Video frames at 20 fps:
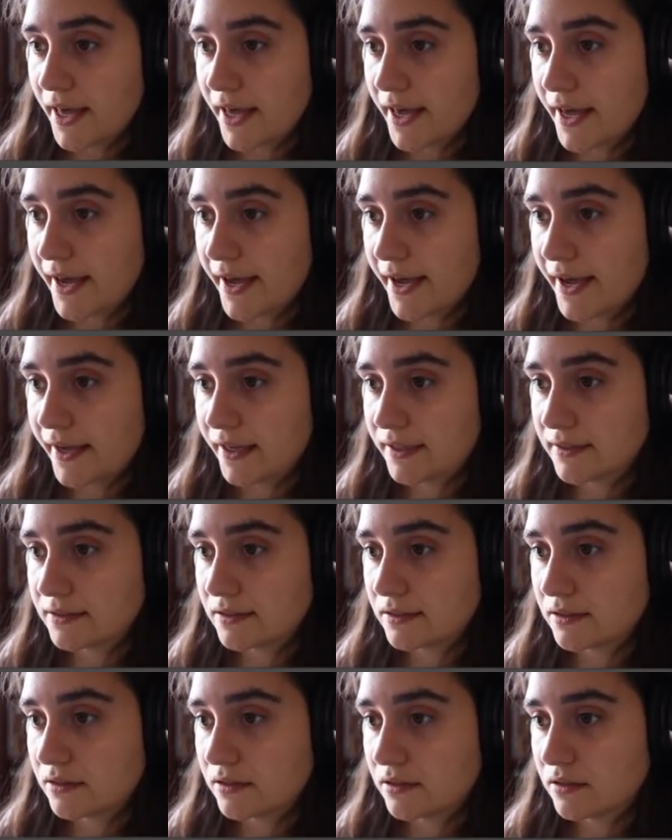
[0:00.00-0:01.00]

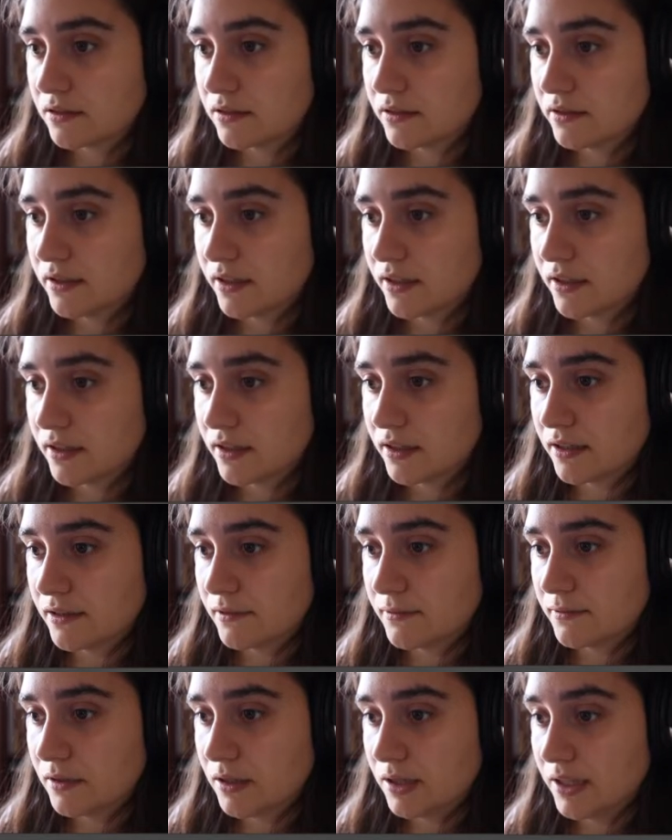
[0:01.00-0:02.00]
and
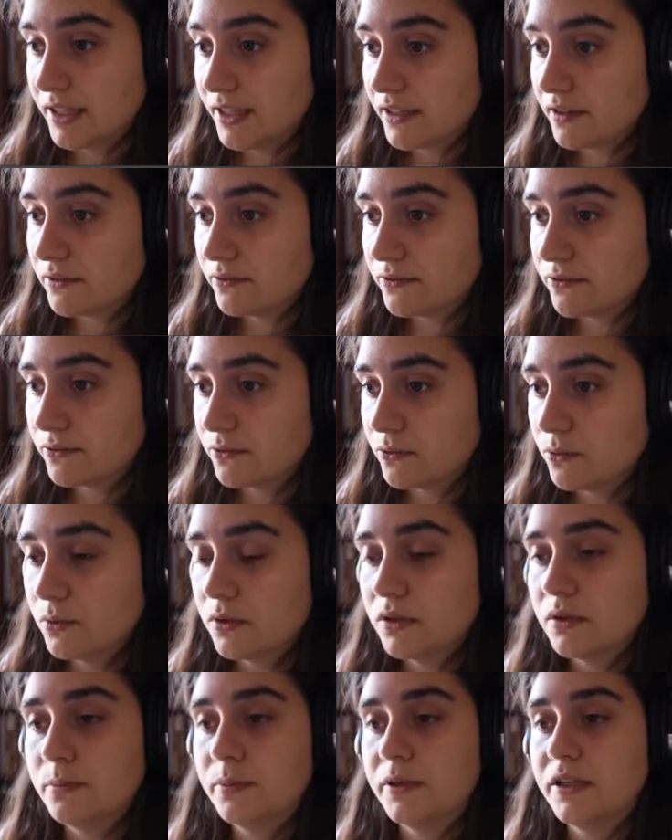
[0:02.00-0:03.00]
the leaf
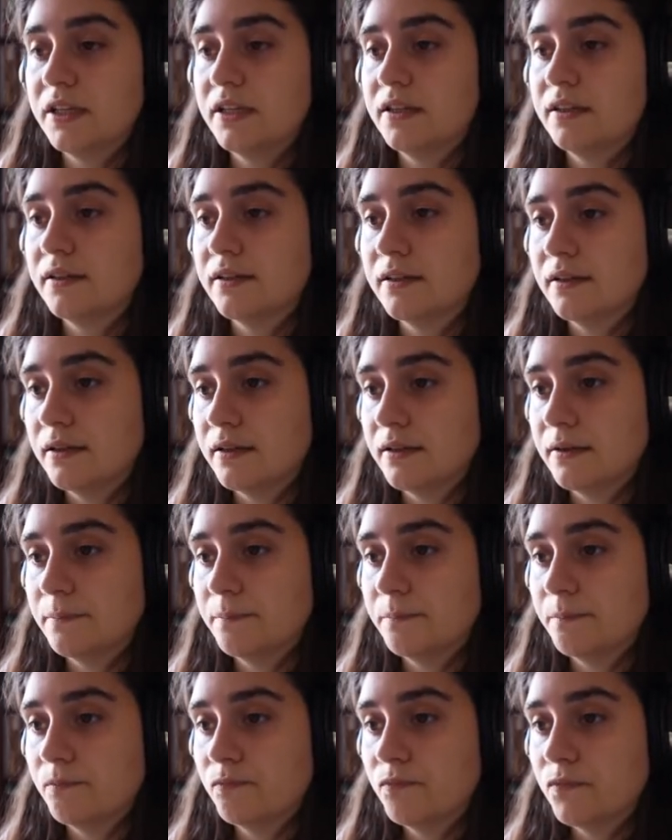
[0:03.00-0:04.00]
would be
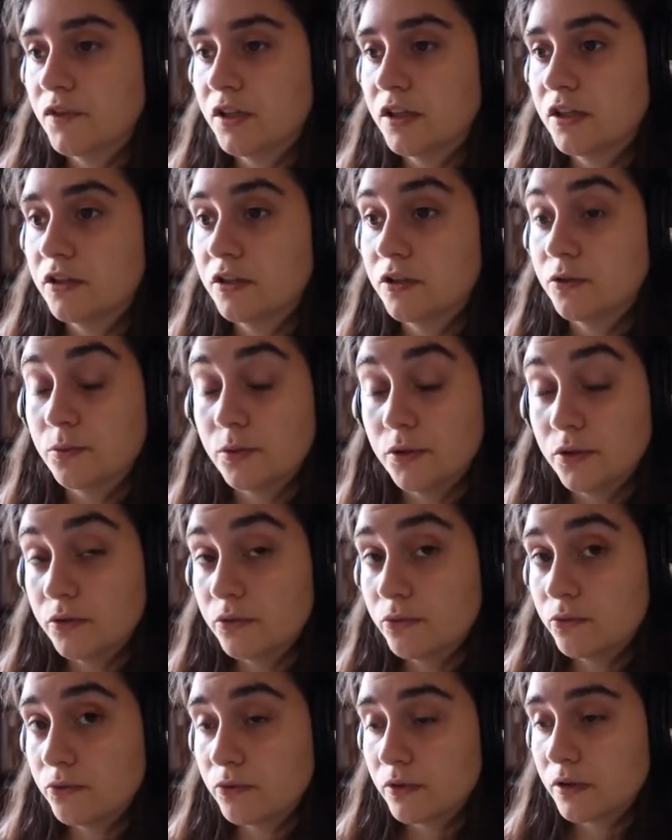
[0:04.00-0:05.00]
the the
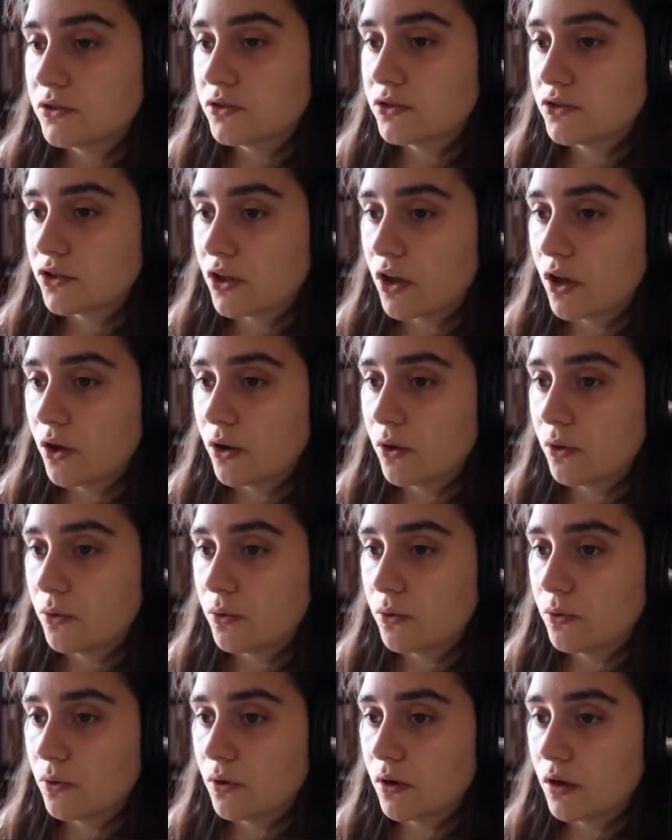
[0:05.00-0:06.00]
roof
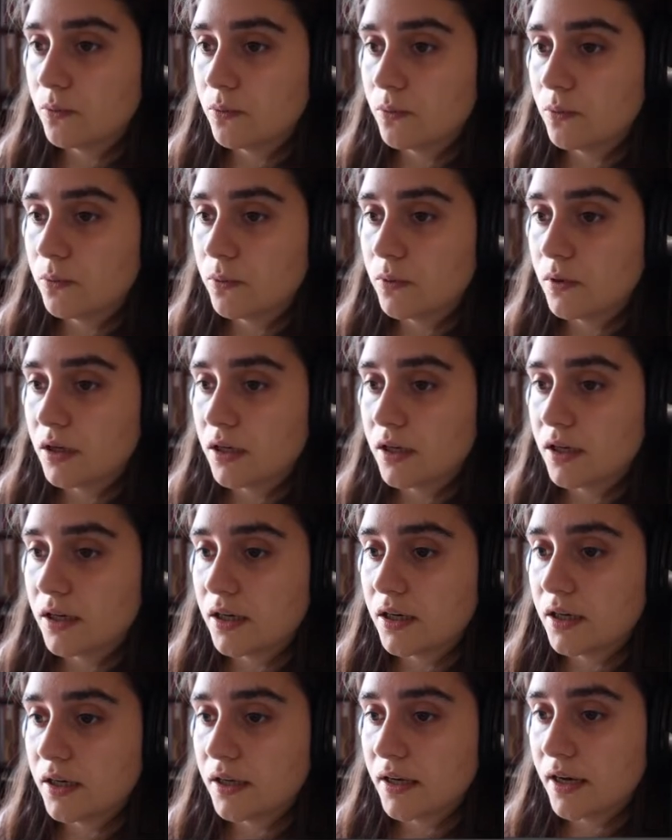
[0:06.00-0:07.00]
so
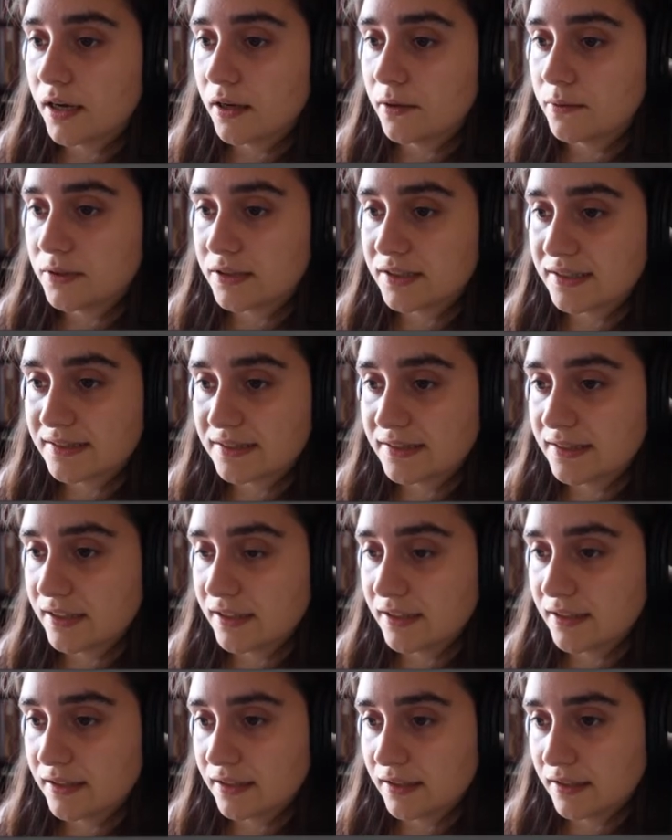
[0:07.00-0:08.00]
what I was
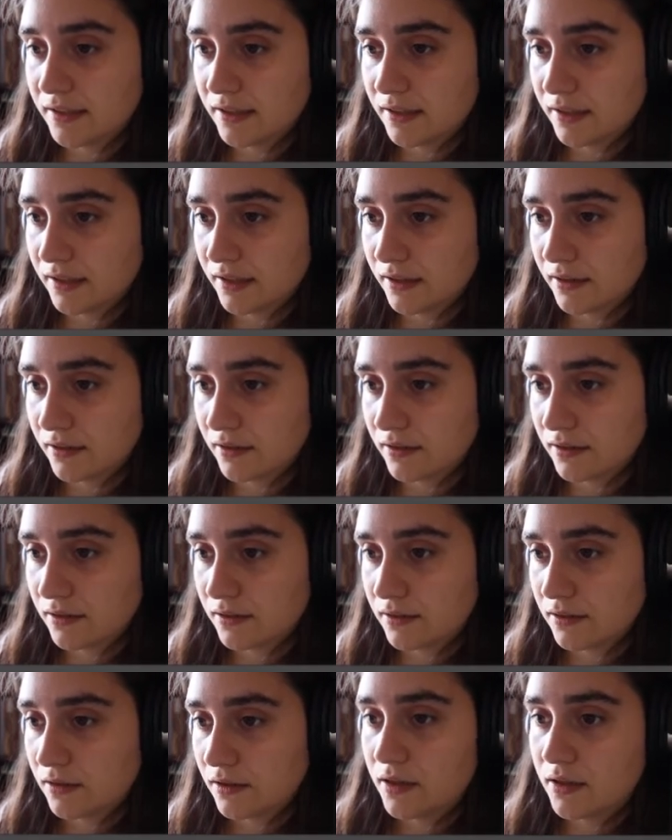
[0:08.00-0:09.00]
thinking
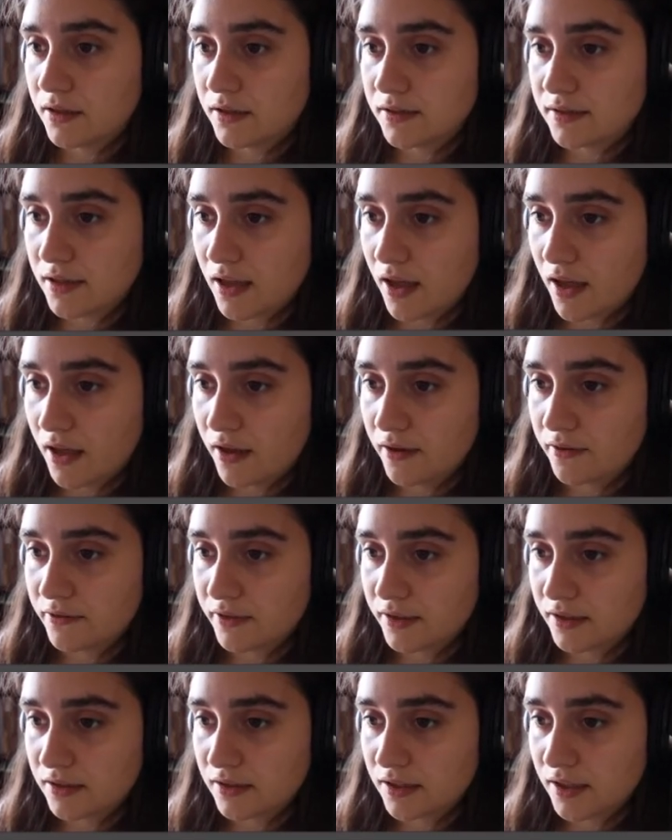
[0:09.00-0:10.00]
is
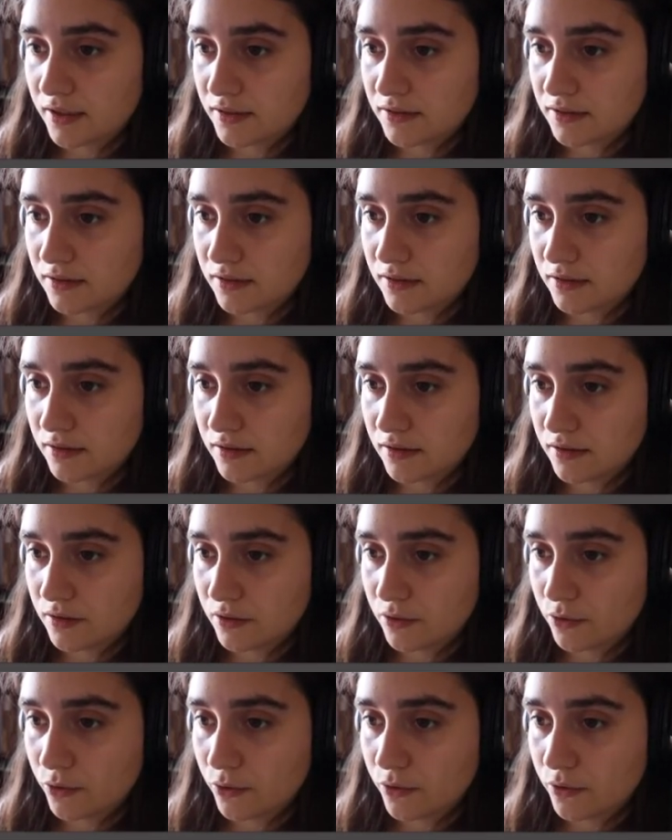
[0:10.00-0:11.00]
having like the
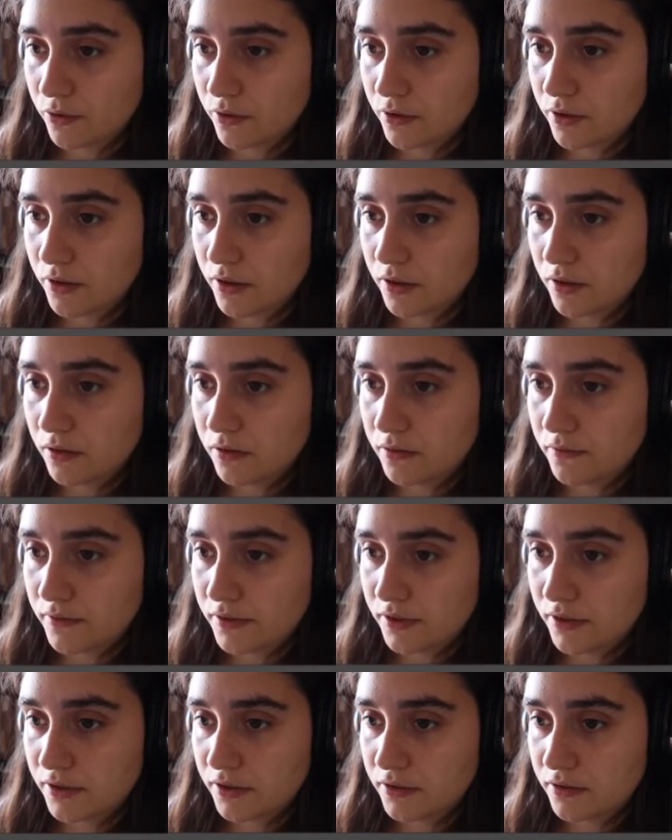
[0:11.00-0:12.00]
door over
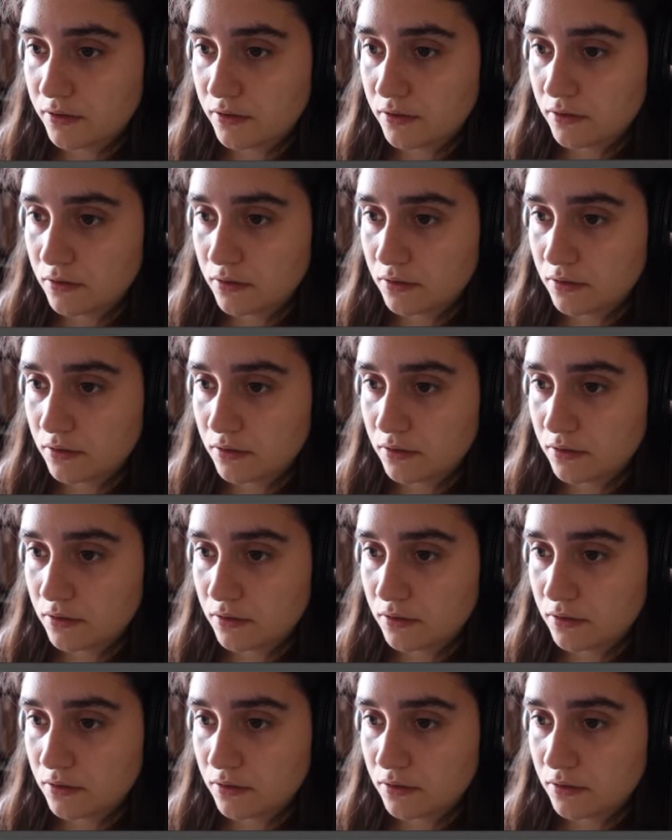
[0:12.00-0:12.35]
here